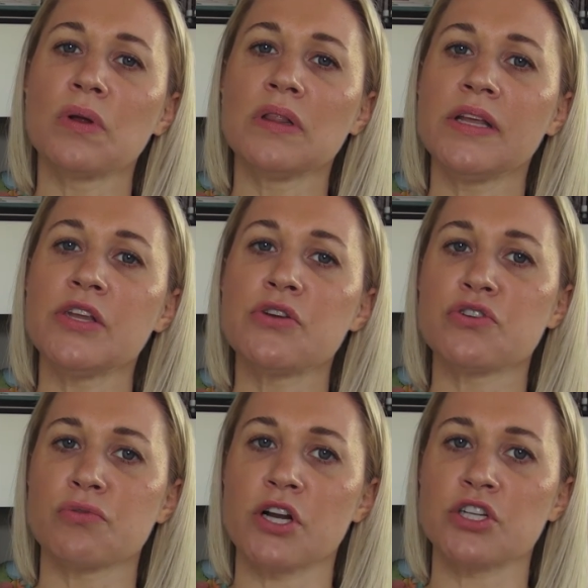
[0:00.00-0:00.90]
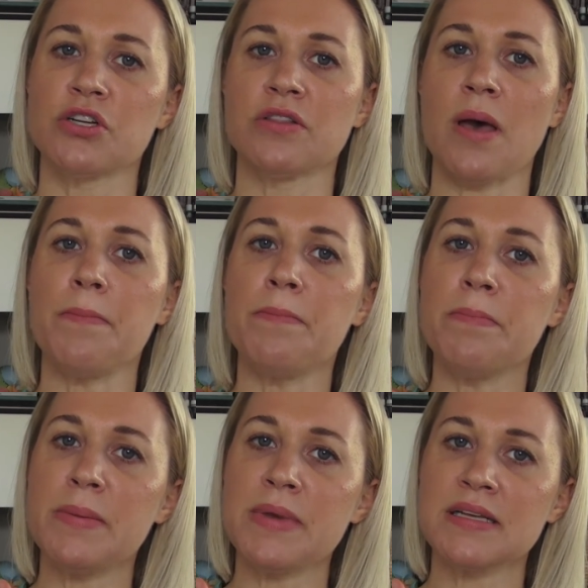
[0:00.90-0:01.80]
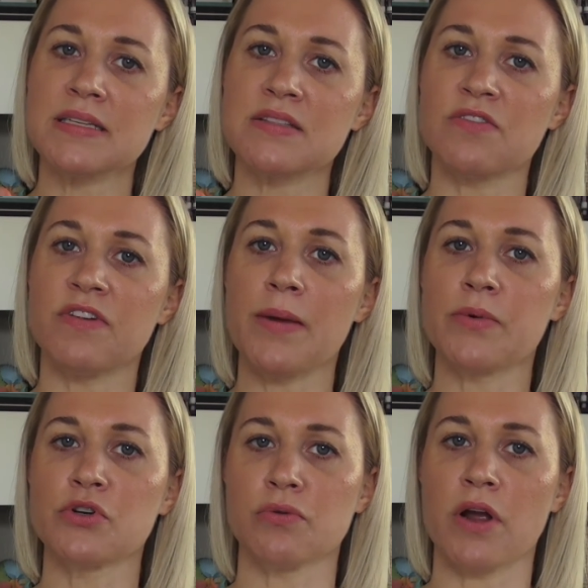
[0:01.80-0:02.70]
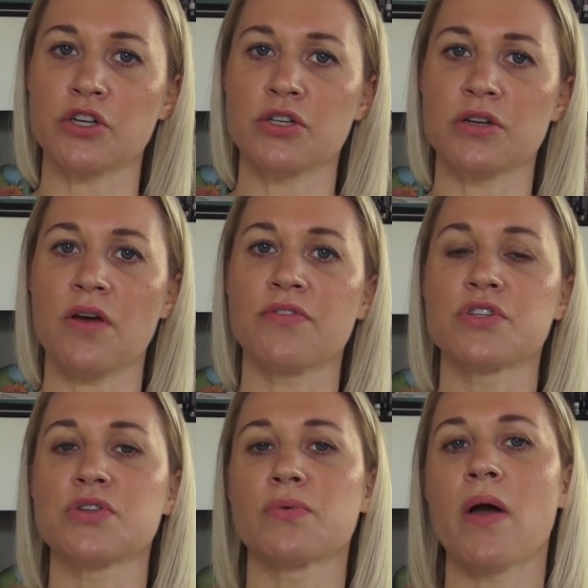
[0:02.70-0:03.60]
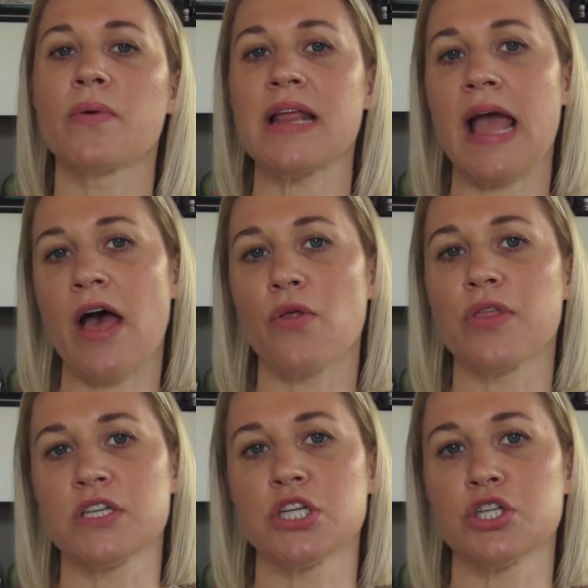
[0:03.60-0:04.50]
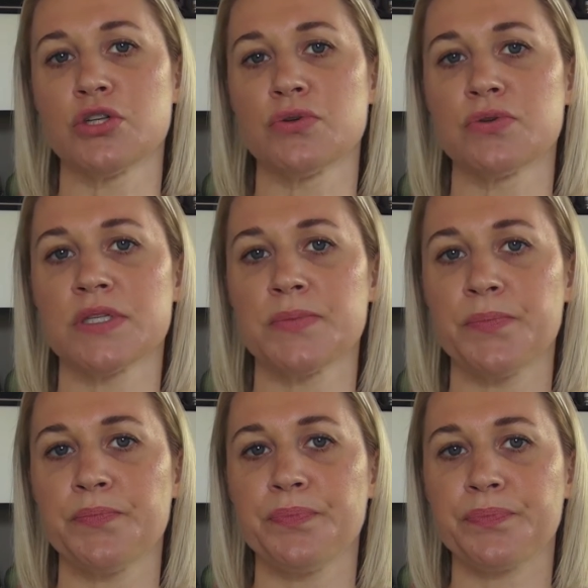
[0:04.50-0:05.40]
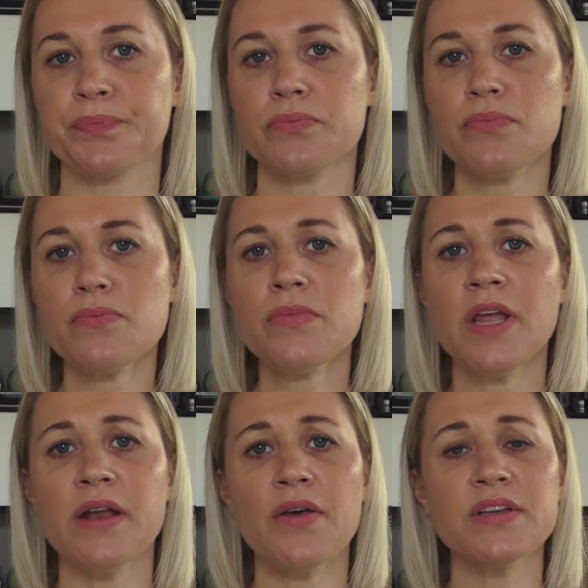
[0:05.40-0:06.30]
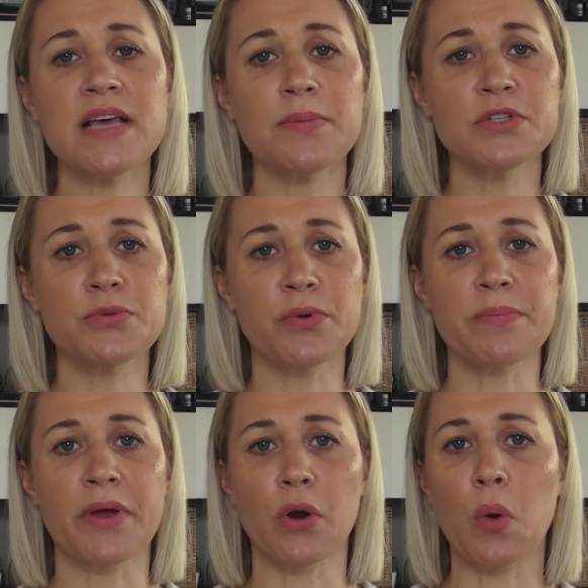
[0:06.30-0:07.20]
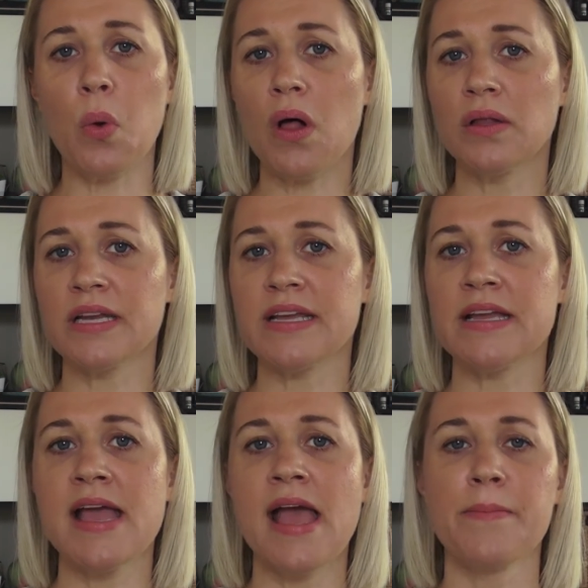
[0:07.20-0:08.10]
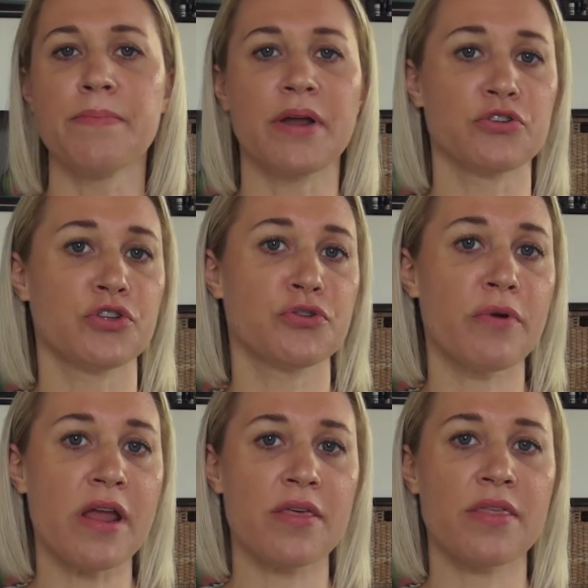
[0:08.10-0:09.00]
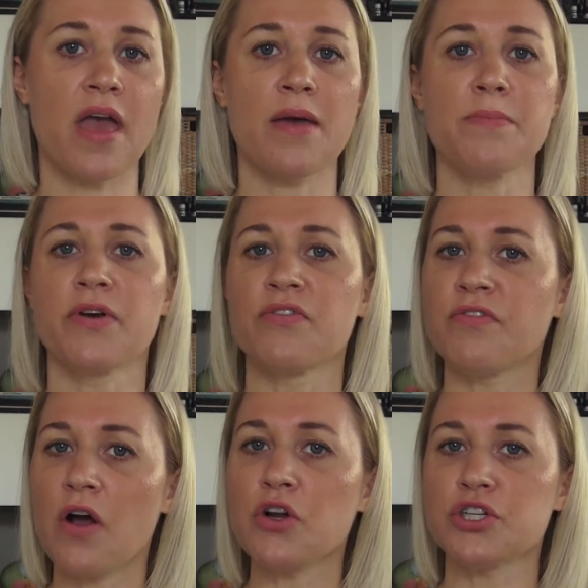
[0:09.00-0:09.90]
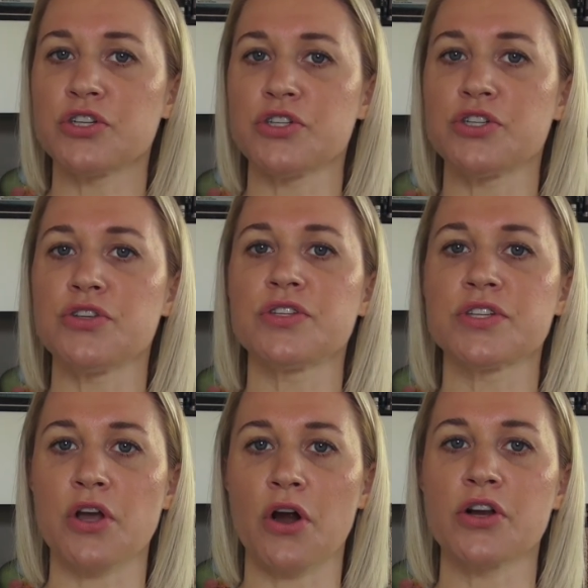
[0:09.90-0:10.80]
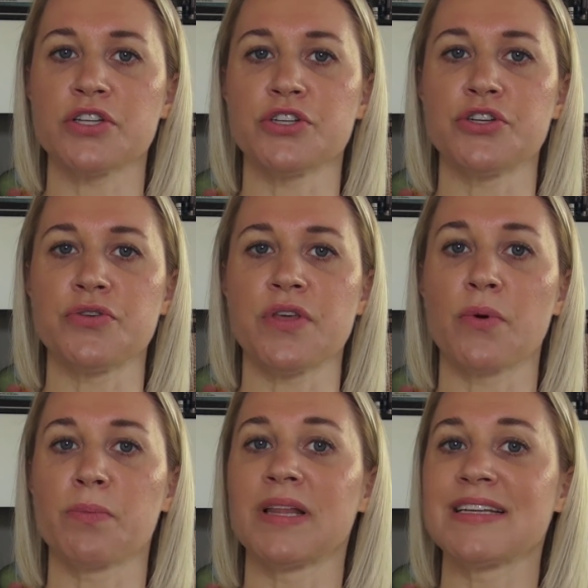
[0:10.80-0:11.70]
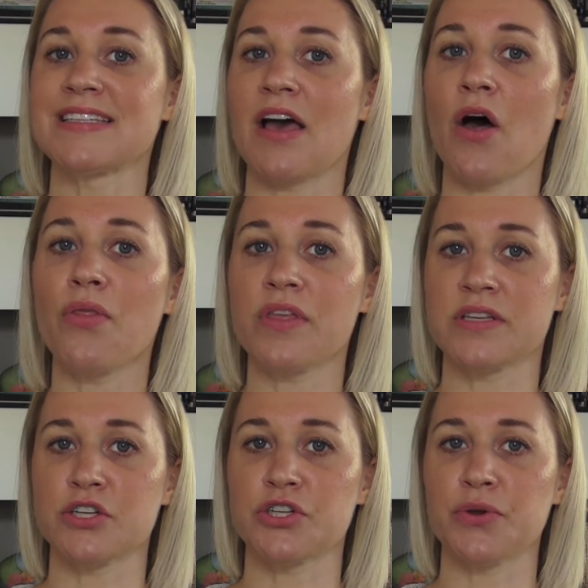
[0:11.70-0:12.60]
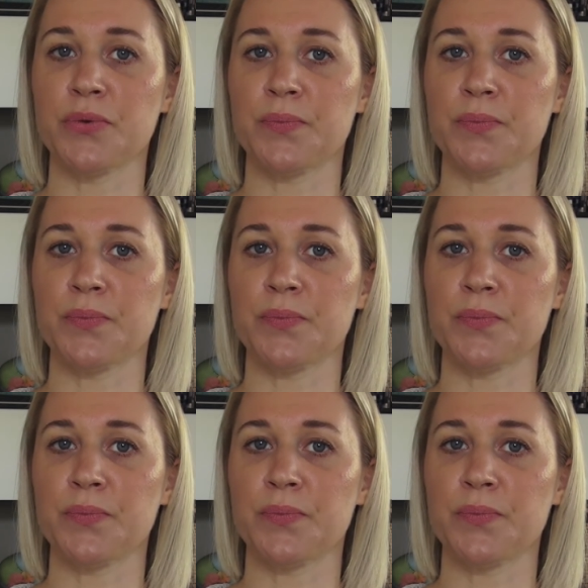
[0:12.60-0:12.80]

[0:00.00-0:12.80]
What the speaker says: linear direction that mimics the fiber direction of the surrounding healthy tissues. Now, this helps to bring better quality, better strength, and better function to the scar tissue that replaced the healthy tissue.